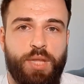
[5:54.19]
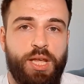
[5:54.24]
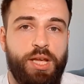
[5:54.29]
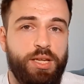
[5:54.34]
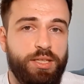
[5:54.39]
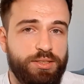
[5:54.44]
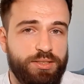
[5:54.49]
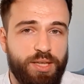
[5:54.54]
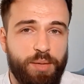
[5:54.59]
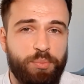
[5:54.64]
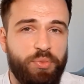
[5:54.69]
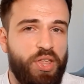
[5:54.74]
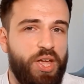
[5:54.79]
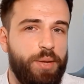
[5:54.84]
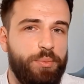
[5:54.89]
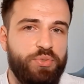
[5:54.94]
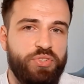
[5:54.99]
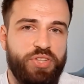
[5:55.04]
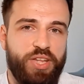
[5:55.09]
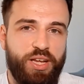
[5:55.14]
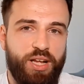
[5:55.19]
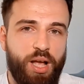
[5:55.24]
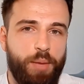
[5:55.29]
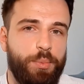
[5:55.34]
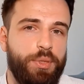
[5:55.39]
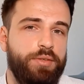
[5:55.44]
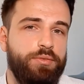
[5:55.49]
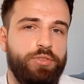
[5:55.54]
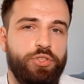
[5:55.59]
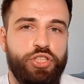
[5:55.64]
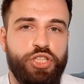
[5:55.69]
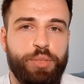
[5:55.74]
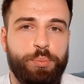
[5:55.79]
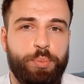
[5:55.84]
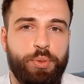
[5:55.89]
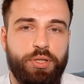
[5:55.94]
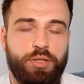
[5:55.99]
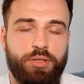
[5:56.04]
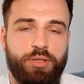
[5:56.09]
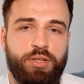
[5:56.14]
Sometimes they come even
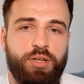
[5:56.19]
cheaper,